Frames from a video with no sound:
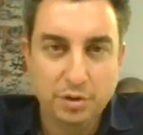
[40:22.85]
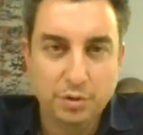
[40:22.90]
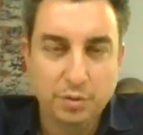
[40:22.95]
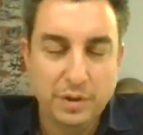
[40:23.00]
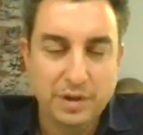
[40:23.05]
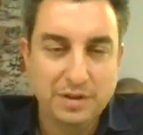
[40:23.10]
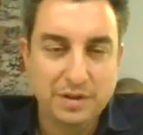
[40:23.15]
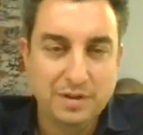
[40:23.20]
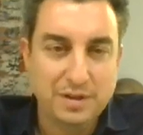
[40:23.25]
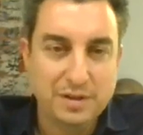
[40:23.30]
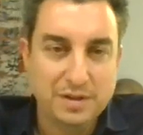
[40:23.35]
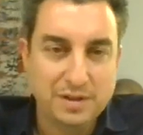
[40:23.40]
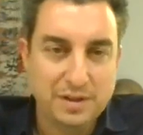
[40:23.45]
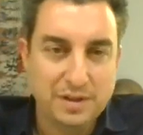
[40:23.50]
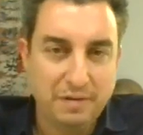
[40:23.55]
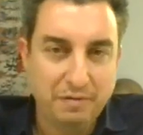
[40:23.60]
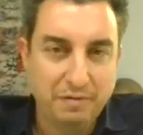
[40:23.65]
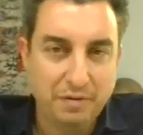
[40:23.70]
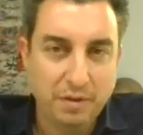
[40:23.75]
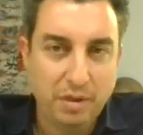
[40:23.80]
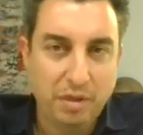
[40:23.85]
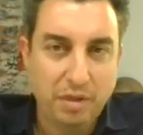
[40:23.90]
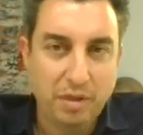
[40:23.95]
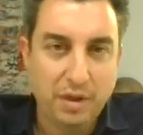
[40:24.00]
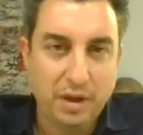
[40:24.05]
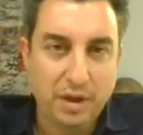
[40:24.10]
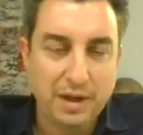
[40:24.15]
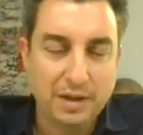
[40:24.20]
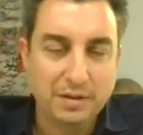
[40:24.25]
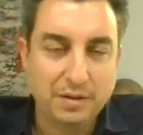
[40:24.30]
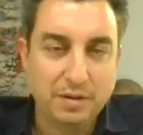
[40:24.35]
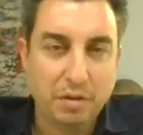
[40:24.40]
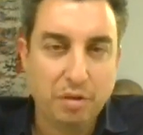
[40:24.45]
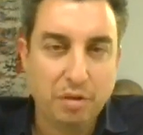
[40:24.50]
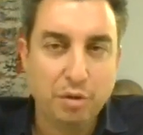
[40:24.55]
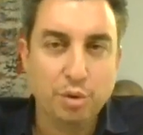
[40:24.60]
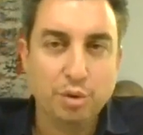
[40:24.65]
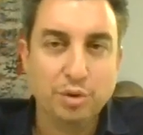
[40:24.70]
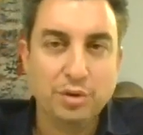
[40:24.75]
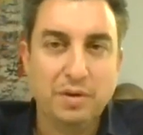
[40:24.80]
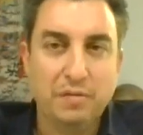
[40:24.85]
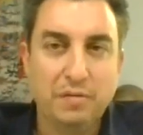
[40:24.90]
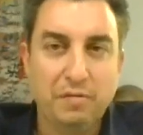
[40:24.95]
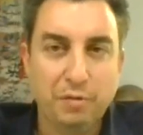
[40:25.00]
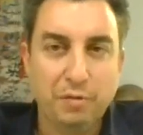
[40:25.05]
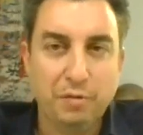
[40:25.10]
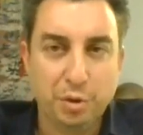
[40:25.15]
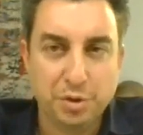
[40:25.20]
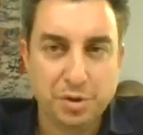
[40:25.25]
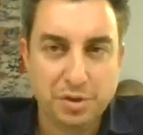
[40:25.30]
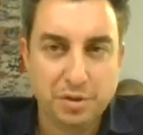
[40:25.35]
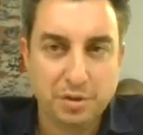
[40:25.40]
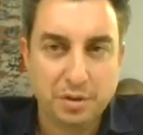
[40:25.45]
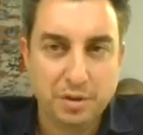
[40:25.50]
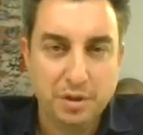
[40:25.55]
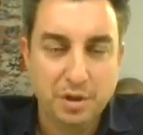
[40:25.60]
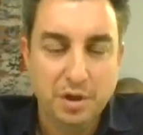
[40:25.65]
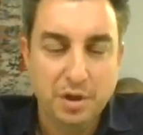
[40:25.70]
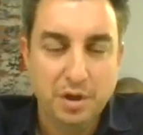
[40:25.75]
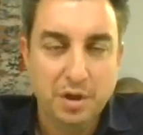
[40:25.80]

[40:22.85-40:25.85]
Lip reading: 27th, and the 31st,